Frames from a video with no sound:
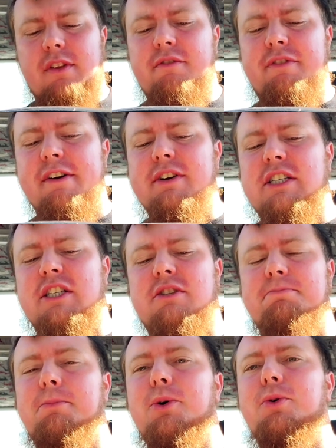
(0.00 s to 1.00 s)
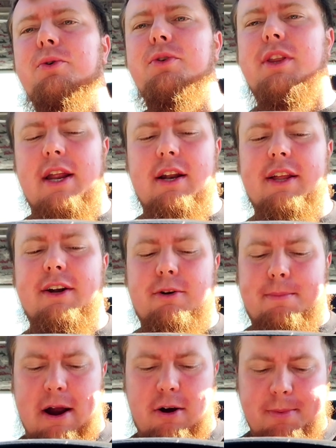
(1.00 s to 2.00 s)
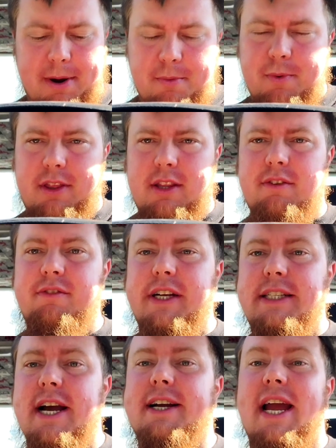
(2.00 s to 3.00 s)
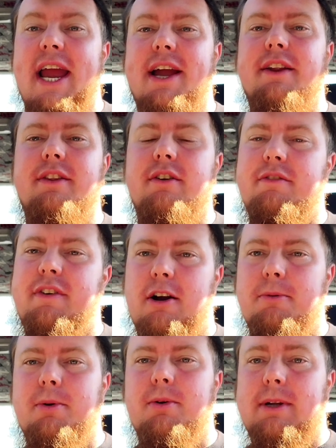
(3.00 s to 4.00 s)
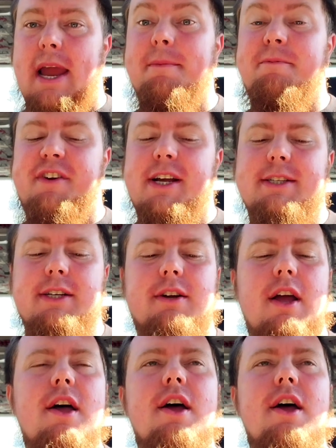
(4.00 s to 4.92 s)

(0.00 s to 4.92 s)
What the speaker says: very smooth and linear power band with the VTEC and the variable cam phasing,